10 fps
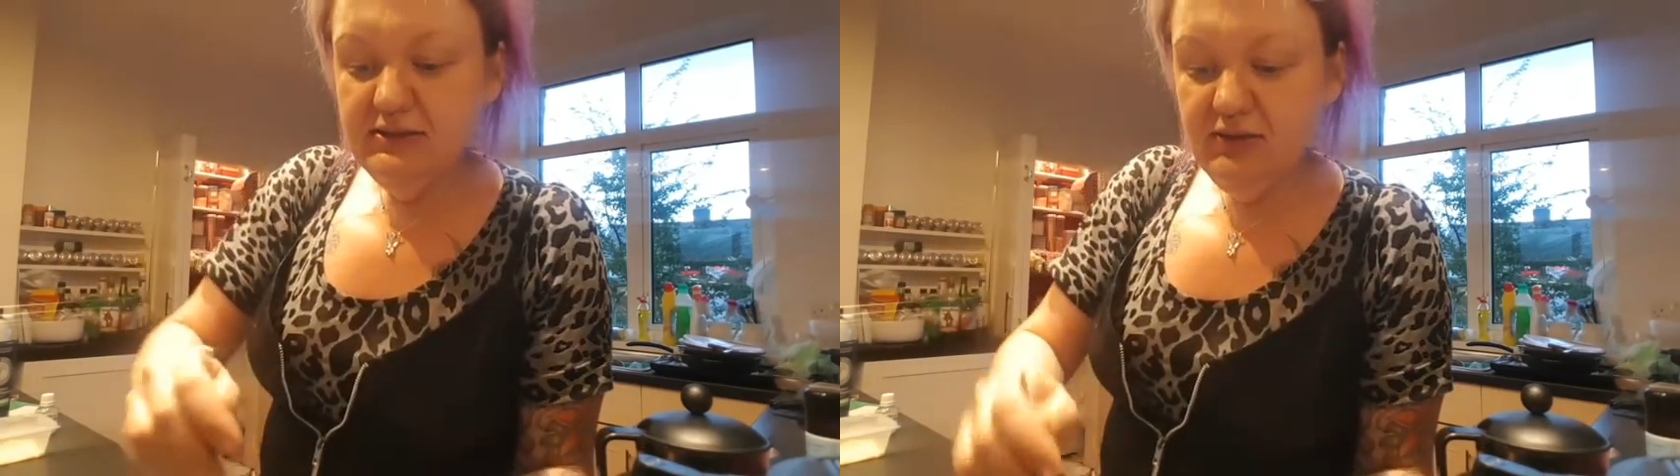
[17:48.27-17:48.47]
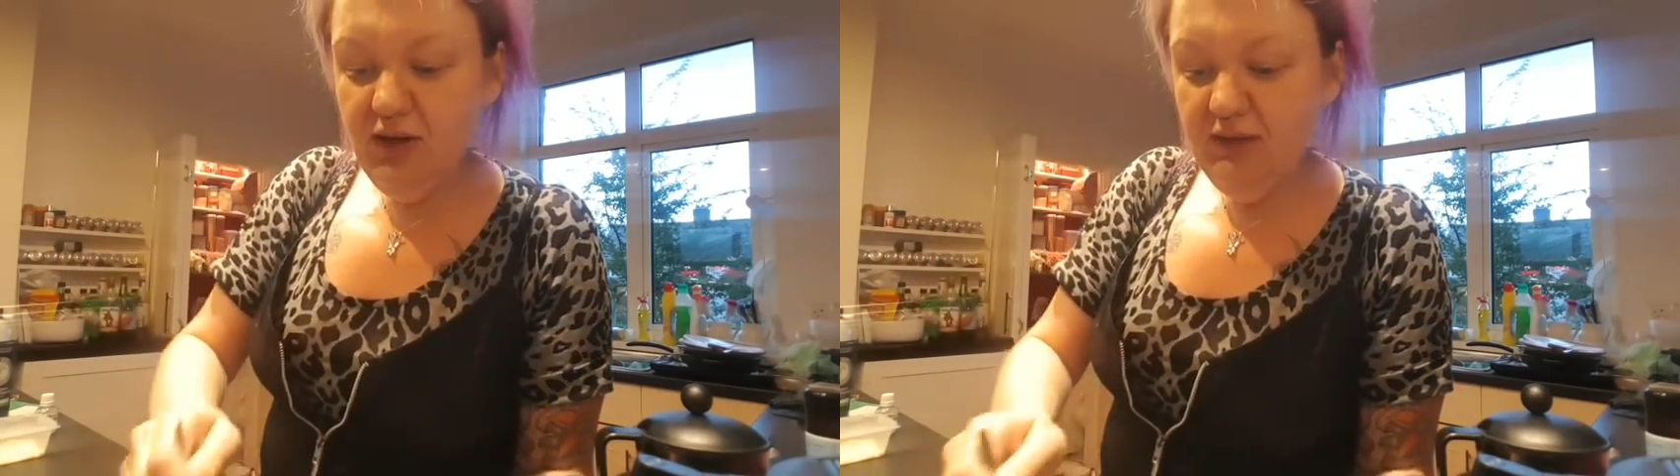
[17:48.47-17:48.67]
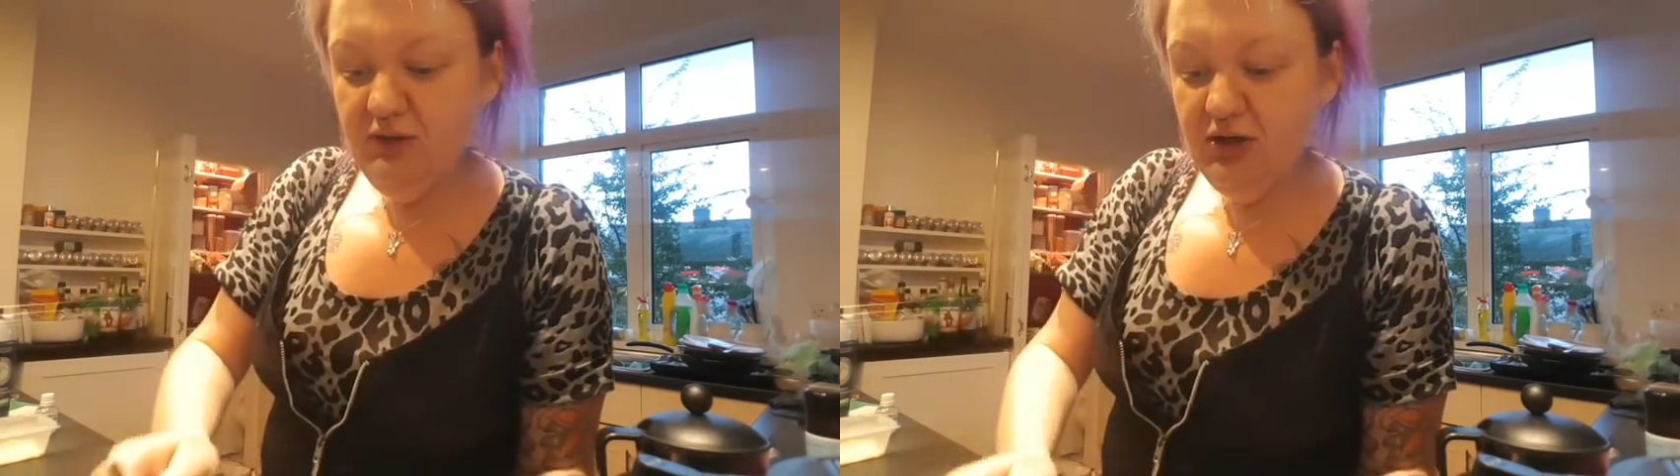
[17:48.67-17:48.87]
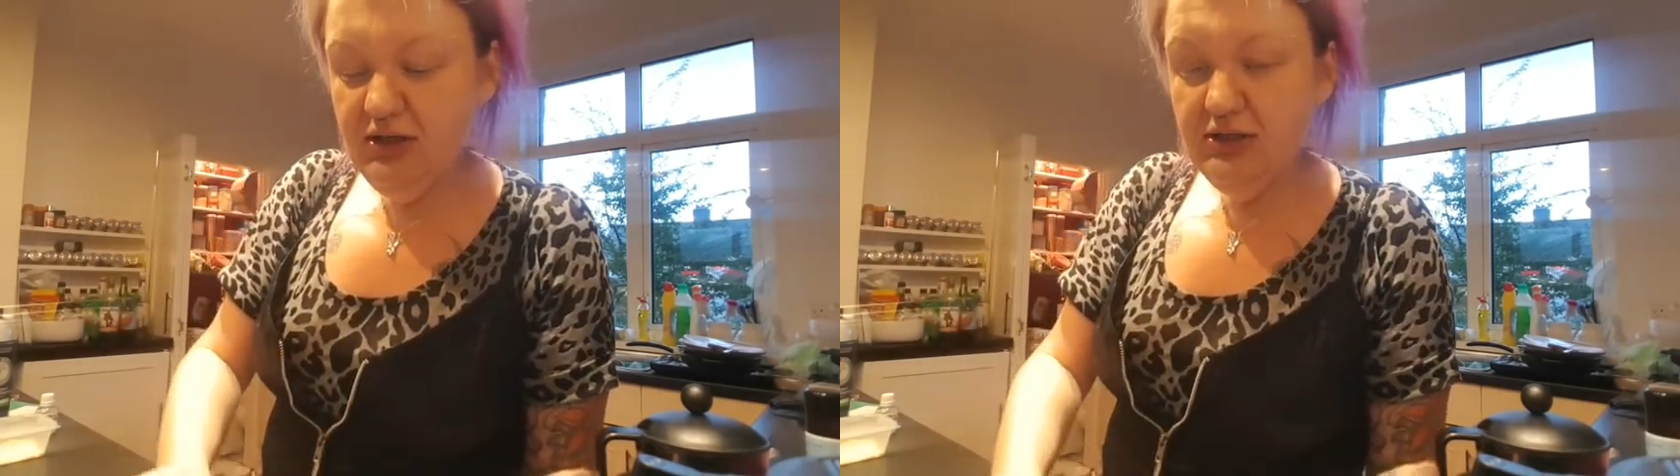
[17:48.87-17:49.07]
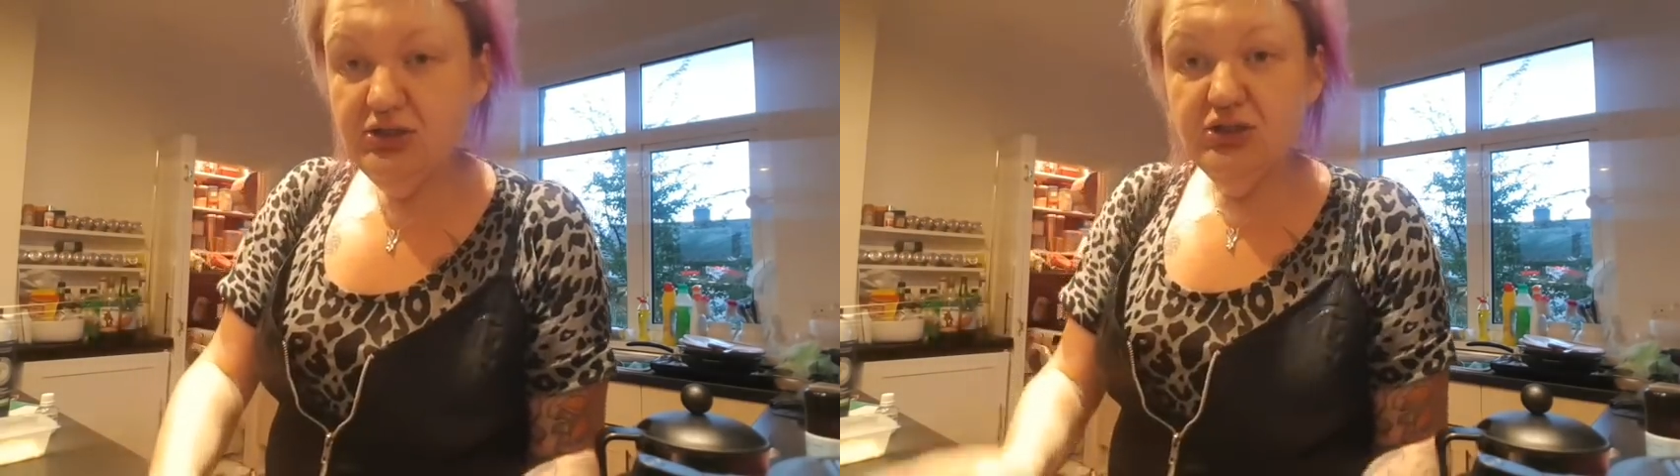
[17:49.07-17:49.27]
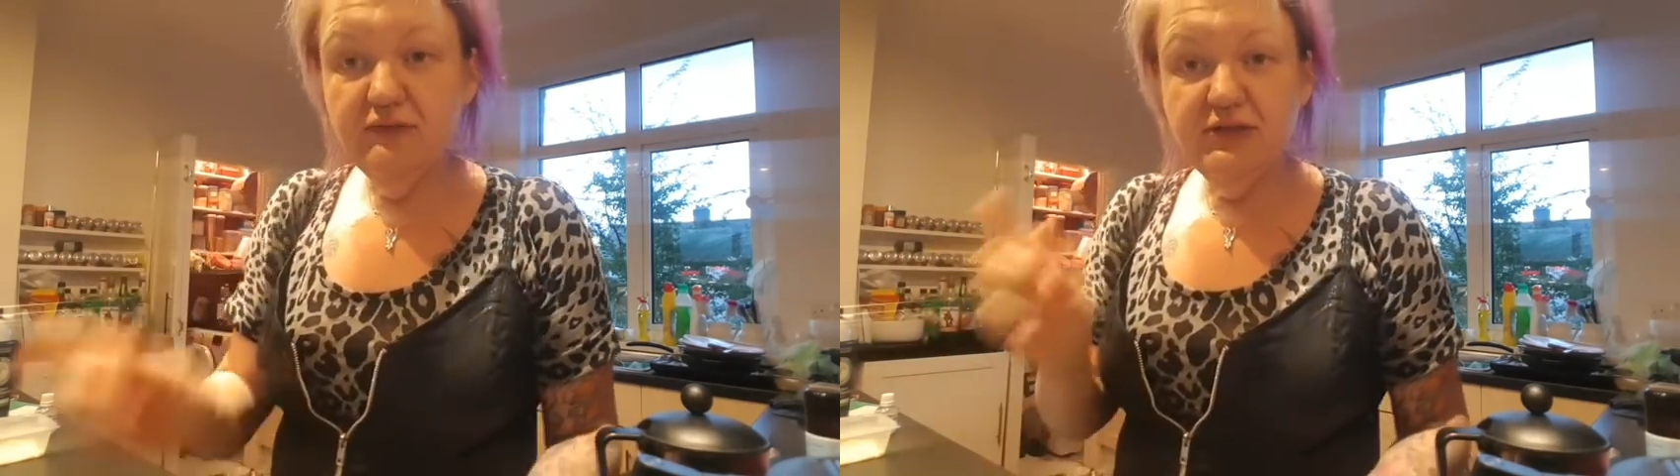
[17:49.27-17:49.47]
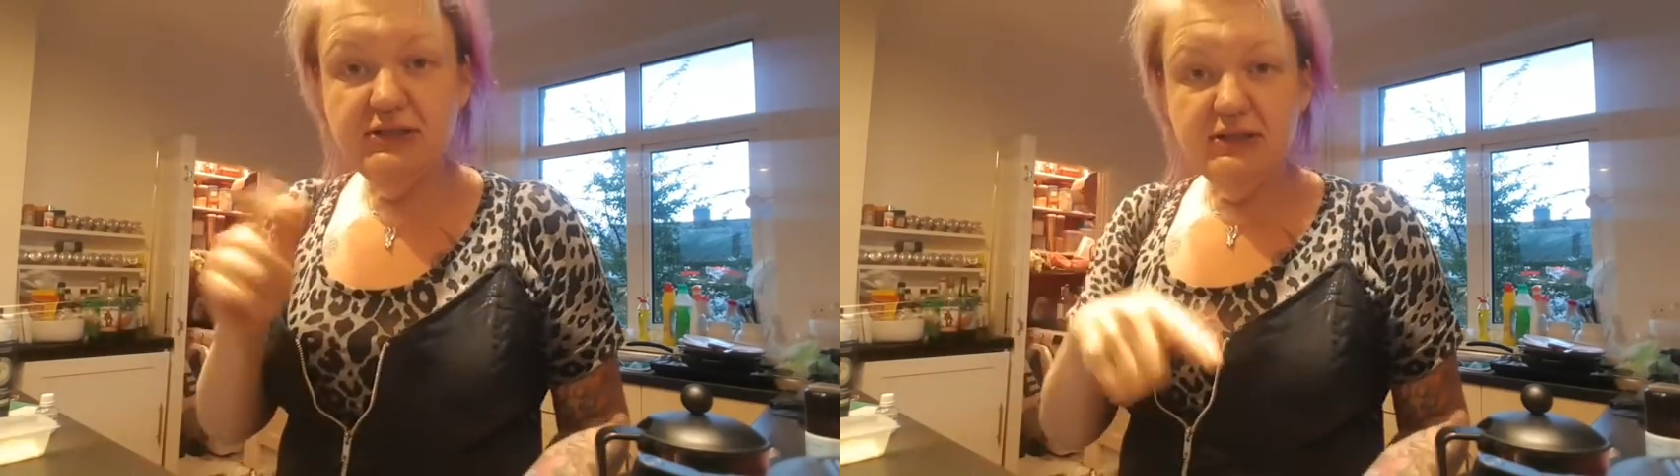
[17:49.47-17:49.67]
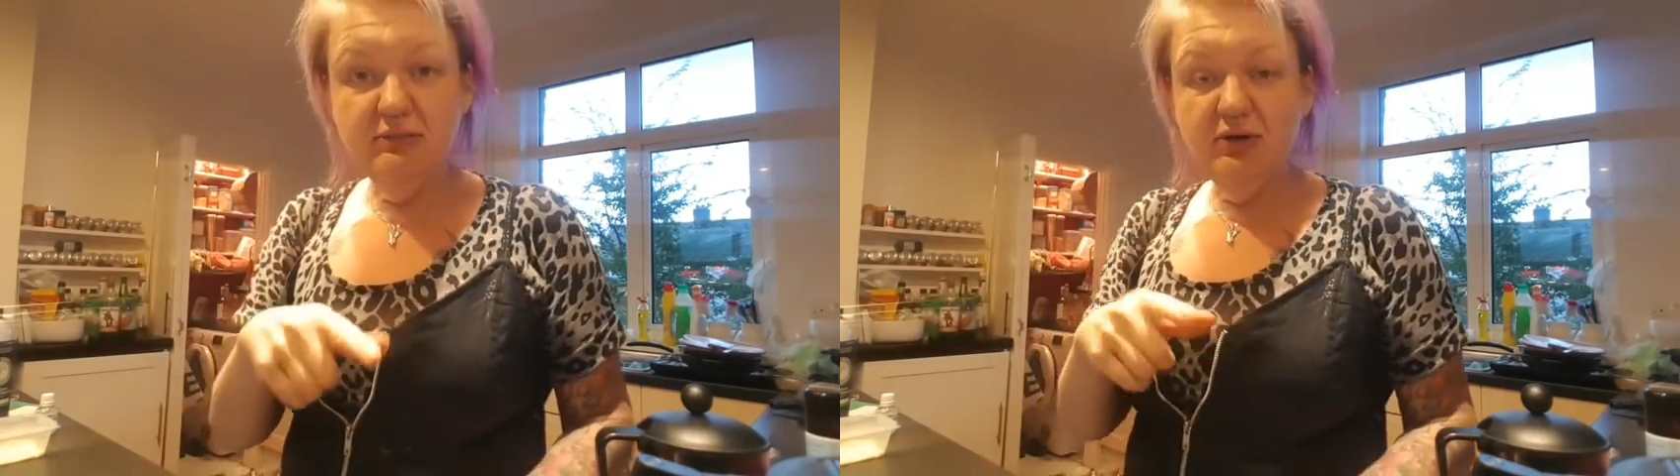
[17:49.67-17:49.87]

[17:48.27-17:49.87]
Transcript: So I'm going to shove this in the